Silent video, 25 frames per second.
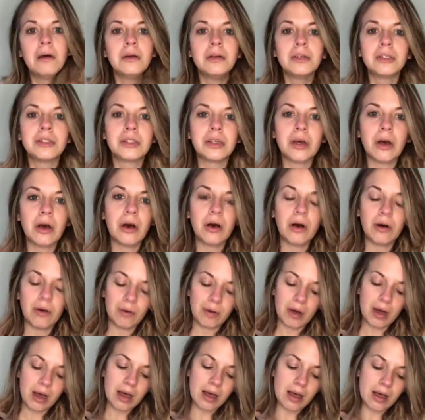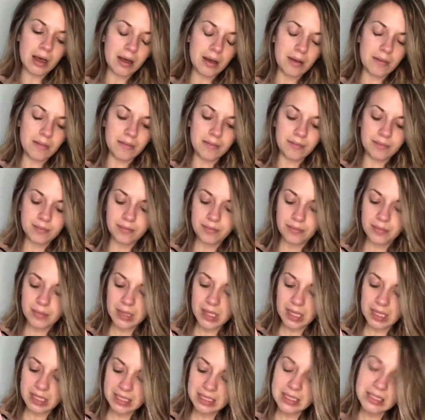So,
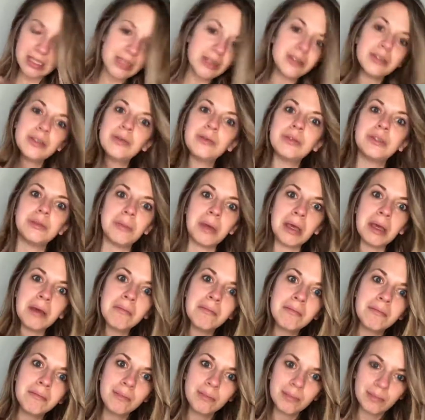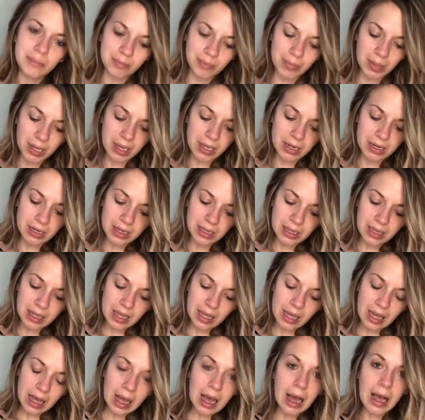it's still new to me, but
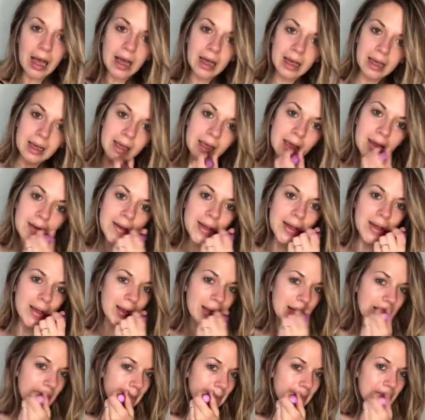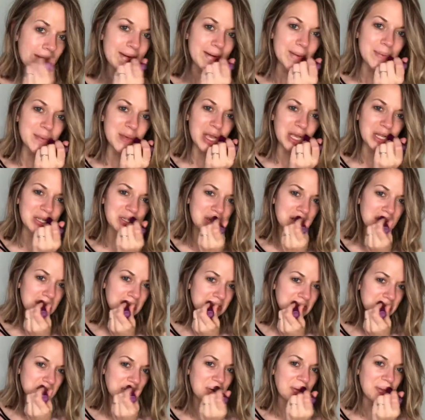I wanted to make sure I
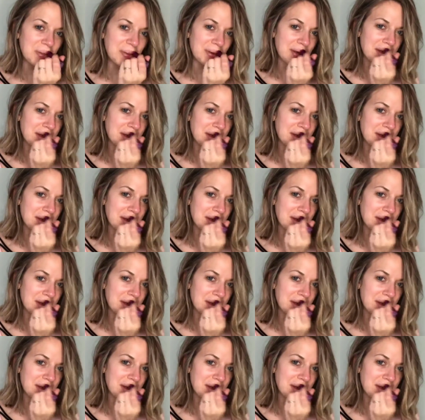show you